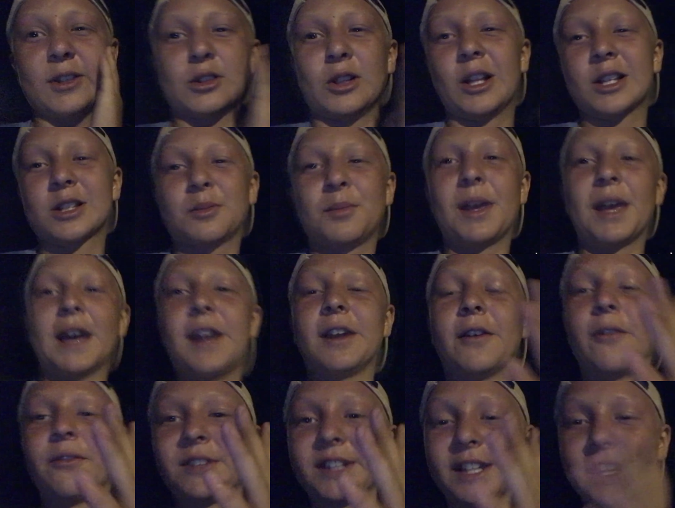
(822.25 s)
So that's gonna be end
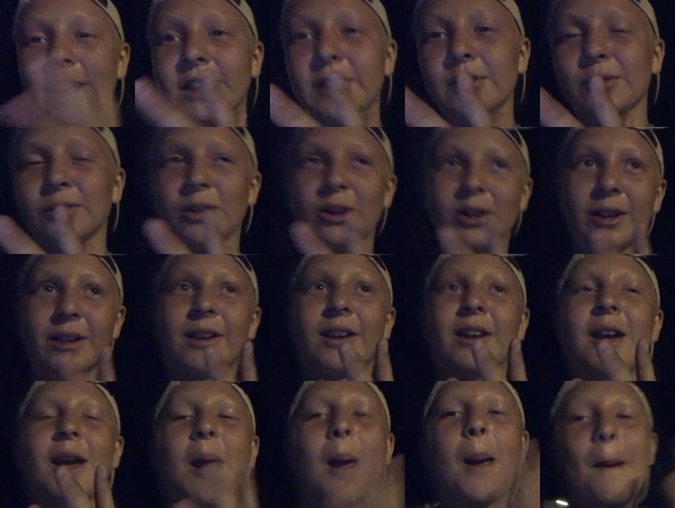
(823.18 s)
of today's vlog.
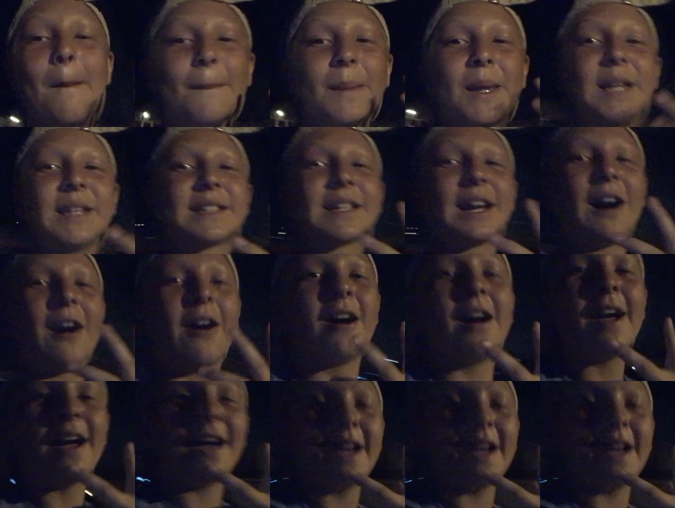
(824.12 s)
Peace out.